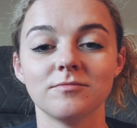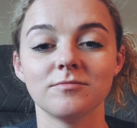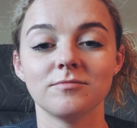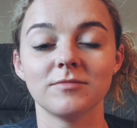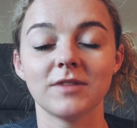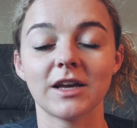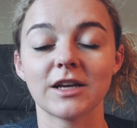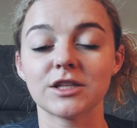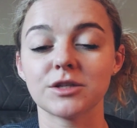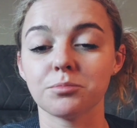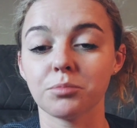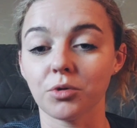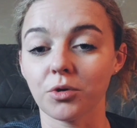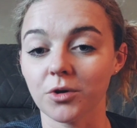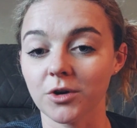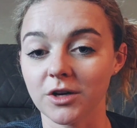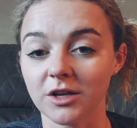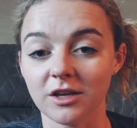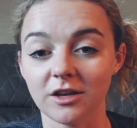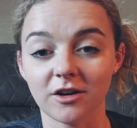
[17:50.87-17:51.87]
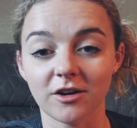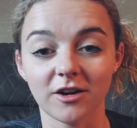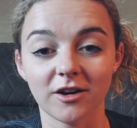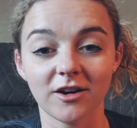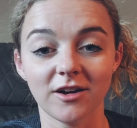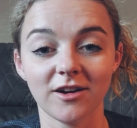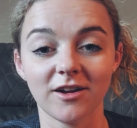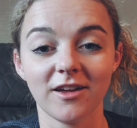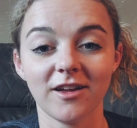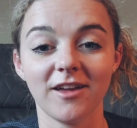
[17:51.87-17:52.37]
explored
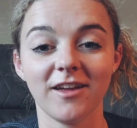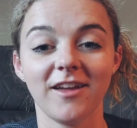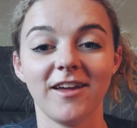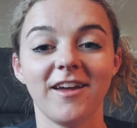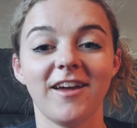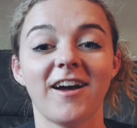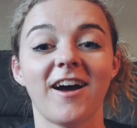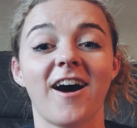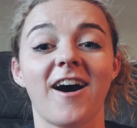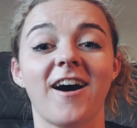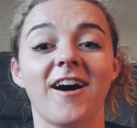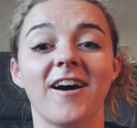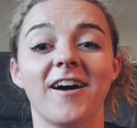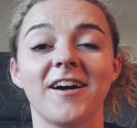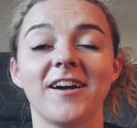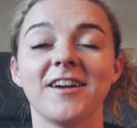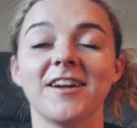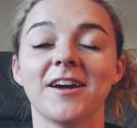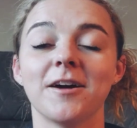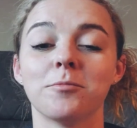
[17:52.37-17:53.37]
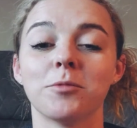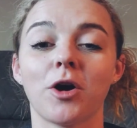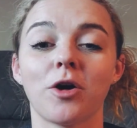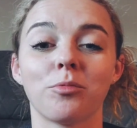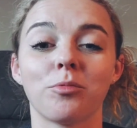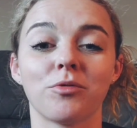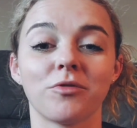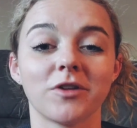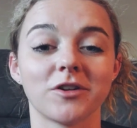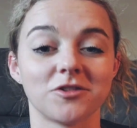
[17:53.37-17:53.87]
here. I am not a
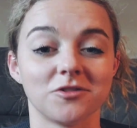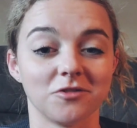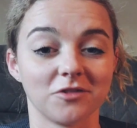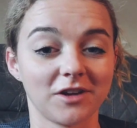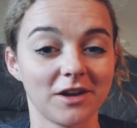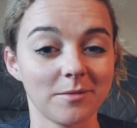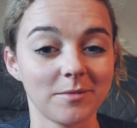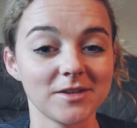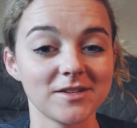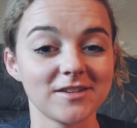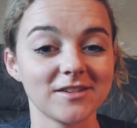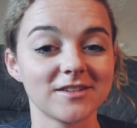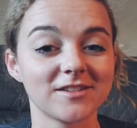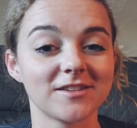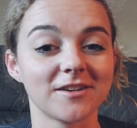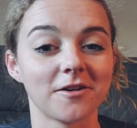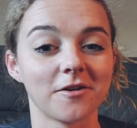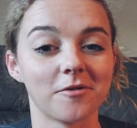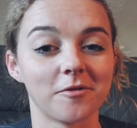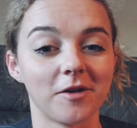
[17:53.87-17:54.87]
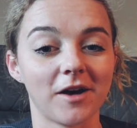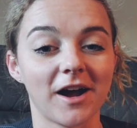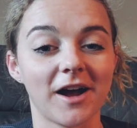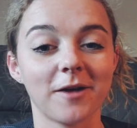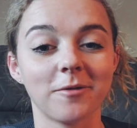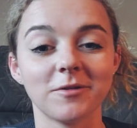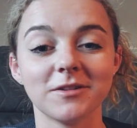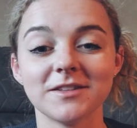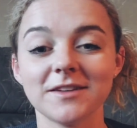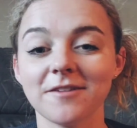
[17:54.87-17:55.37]
professional chemist, so I
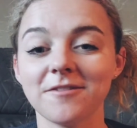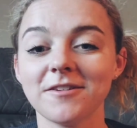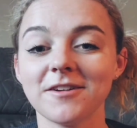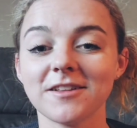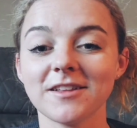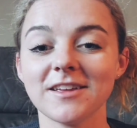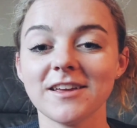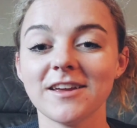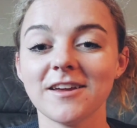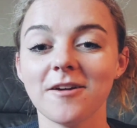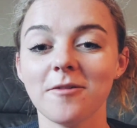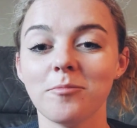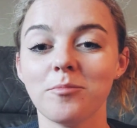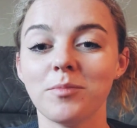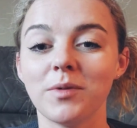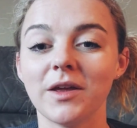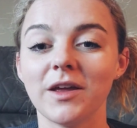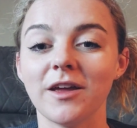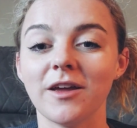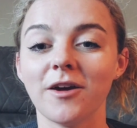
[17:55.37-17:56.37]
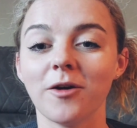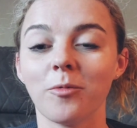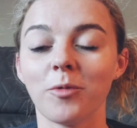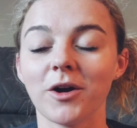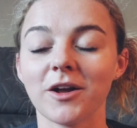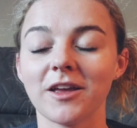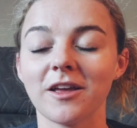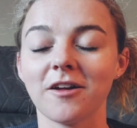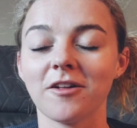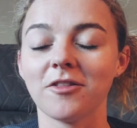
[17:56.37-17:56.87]
will definitely be
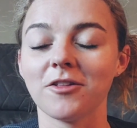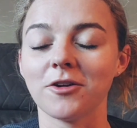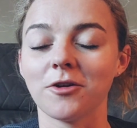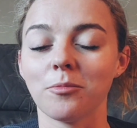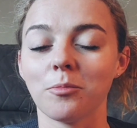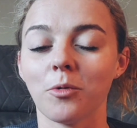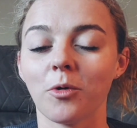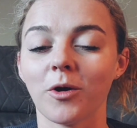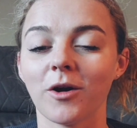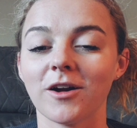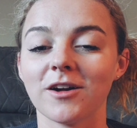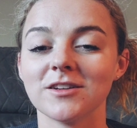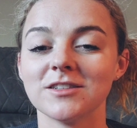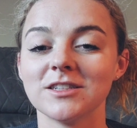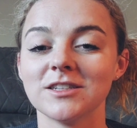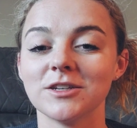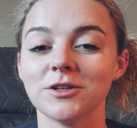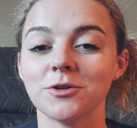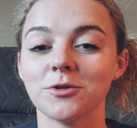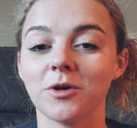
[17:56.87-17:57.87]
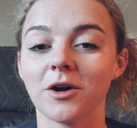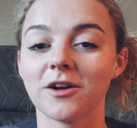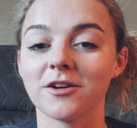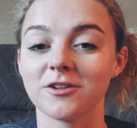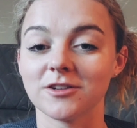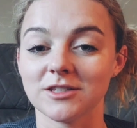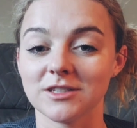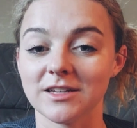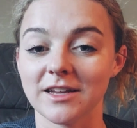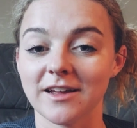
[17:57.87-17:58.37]
working a little more to
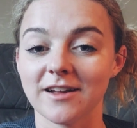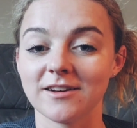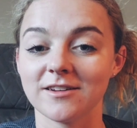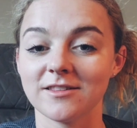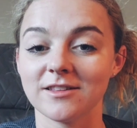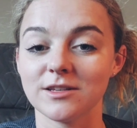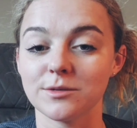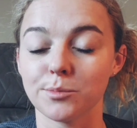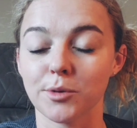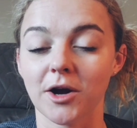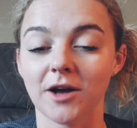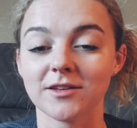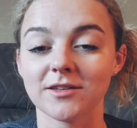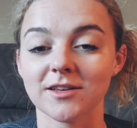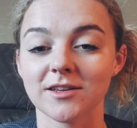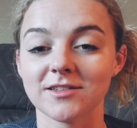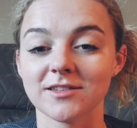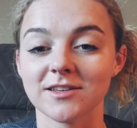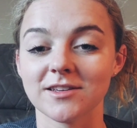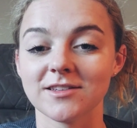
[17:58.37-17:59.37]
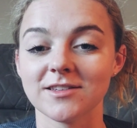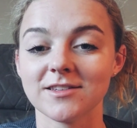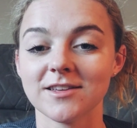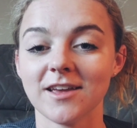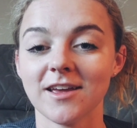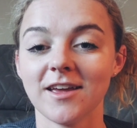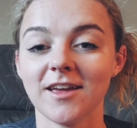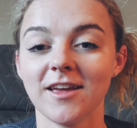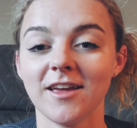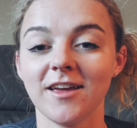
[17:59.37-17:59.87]
understand these processes.
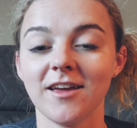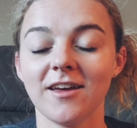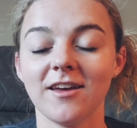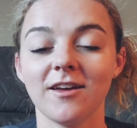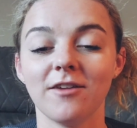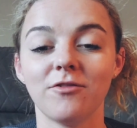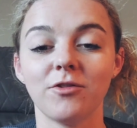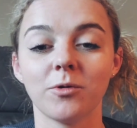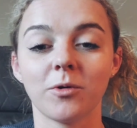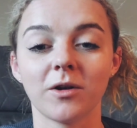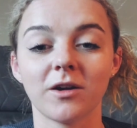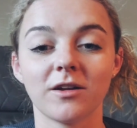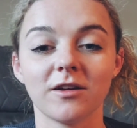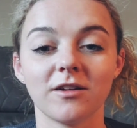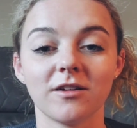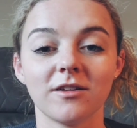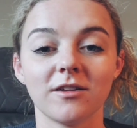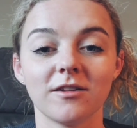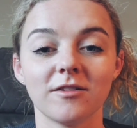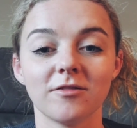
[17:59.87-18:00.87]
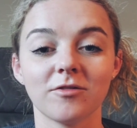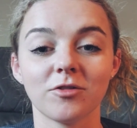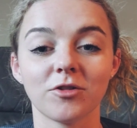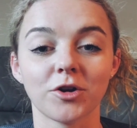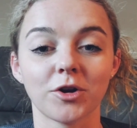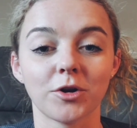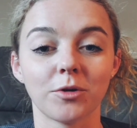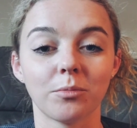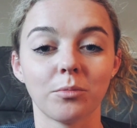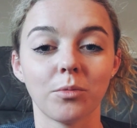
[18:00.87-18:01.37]
If you want to
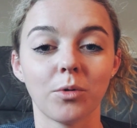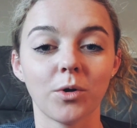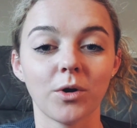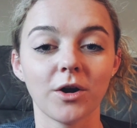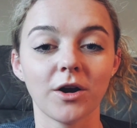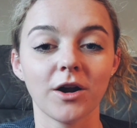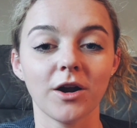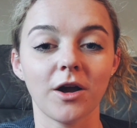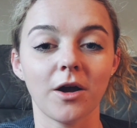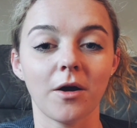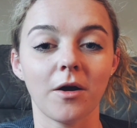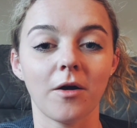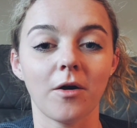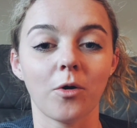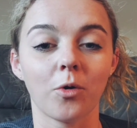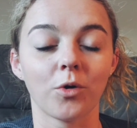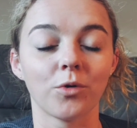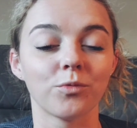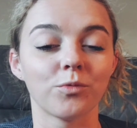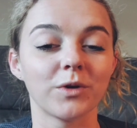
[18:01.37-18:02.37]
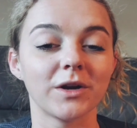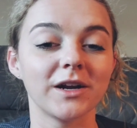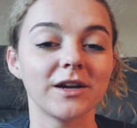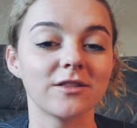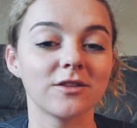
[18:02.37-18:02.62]
learn more or read